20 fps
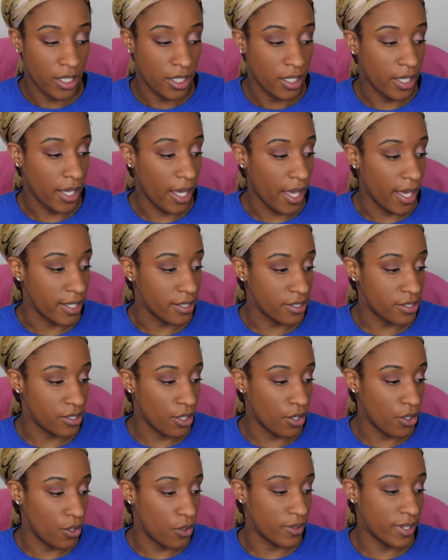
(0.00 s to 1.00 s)
Yeah,
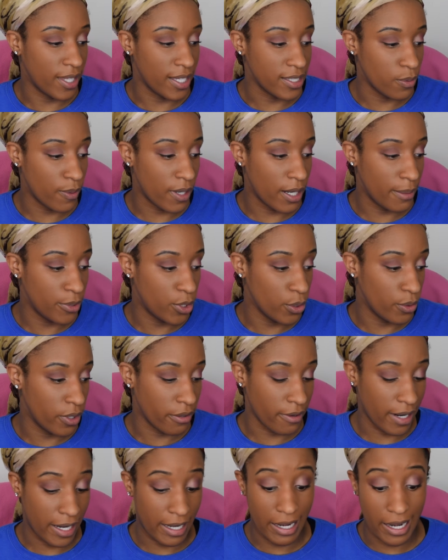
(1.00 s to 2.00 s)
so that's what I'm doing
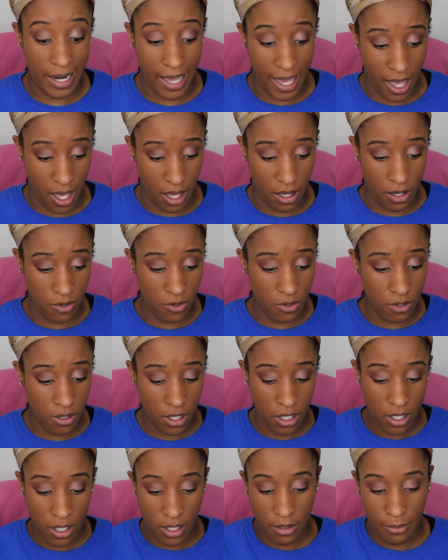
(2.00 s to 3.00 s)
right now.
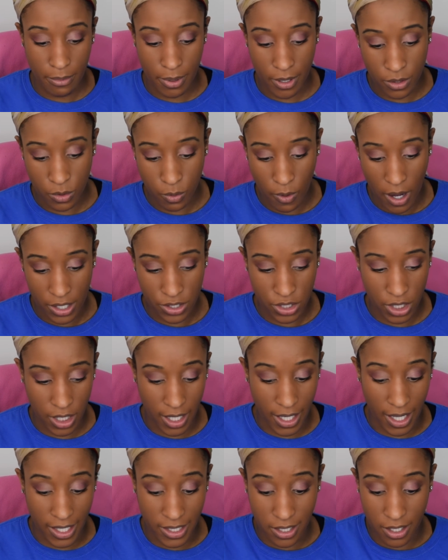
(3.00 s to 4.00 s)
Binge
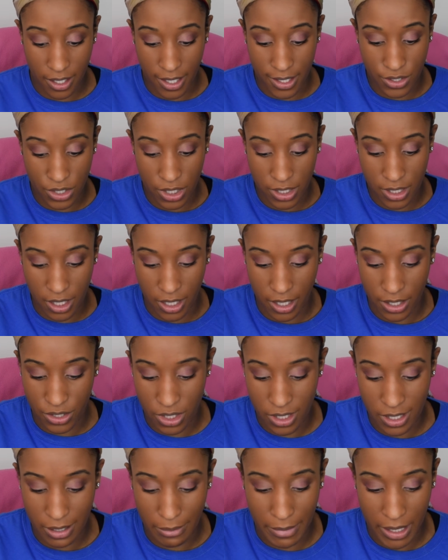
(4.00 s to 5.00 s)
watching. It's just
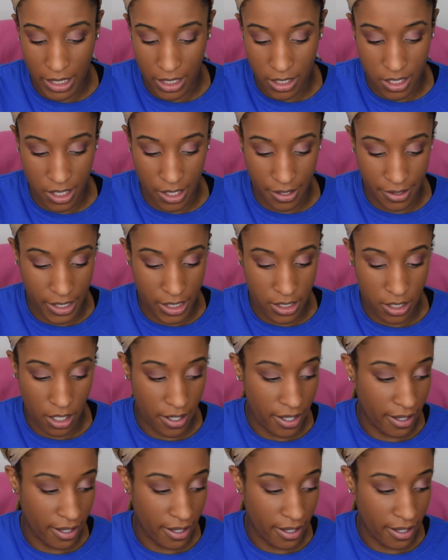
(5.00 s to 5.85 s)
a mini series on